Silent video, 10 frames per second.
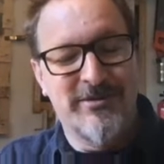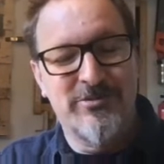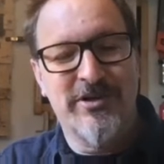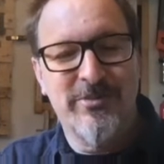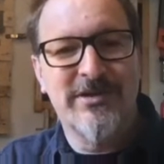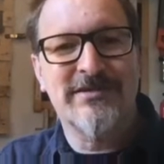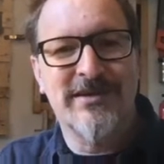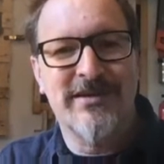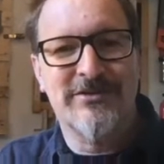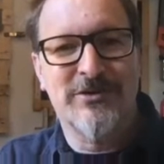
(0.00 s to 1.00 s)
Pretty much
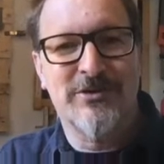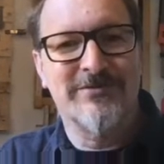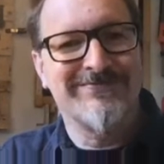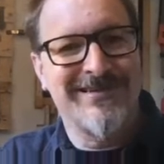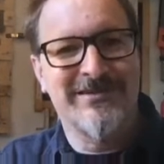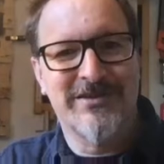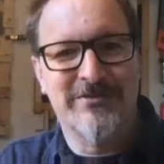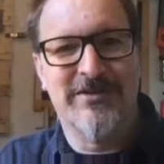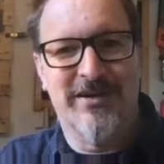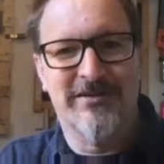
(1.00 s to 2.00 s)
they get told, well,
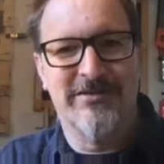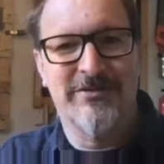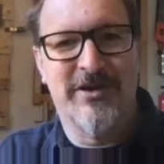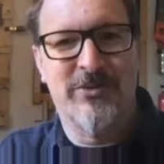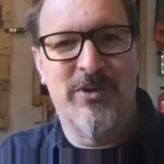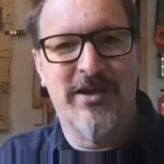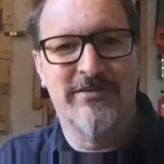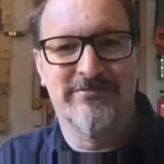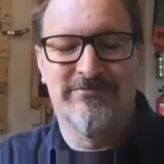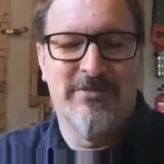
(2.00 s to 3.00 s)
tough luck. You've got to wait.